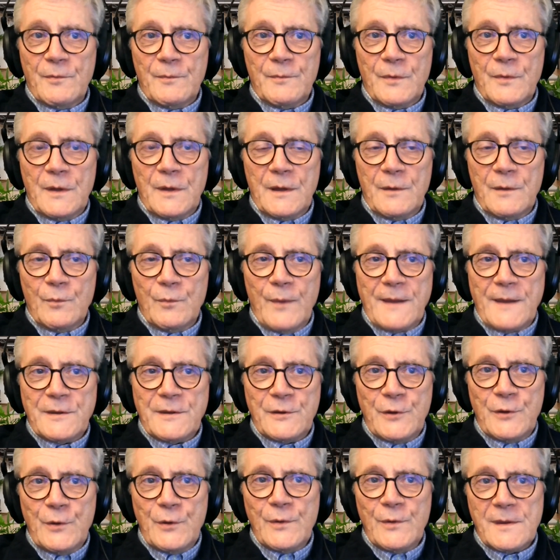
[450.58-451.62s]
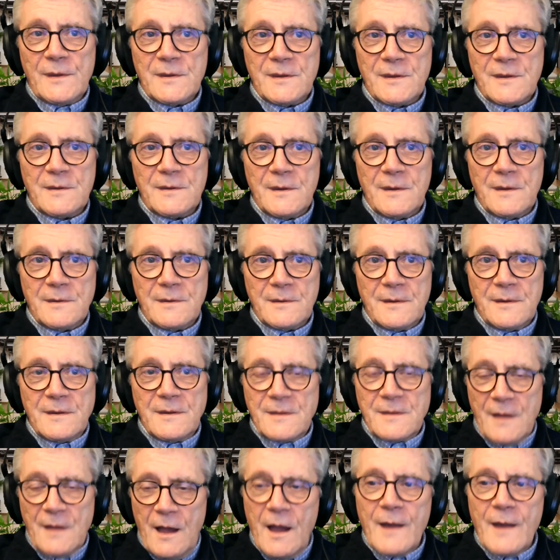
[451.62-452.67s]
way to do this
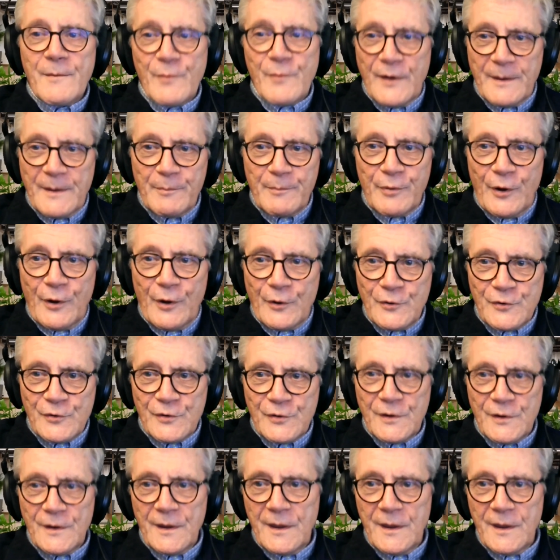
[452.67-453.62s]
is the hybrid approach.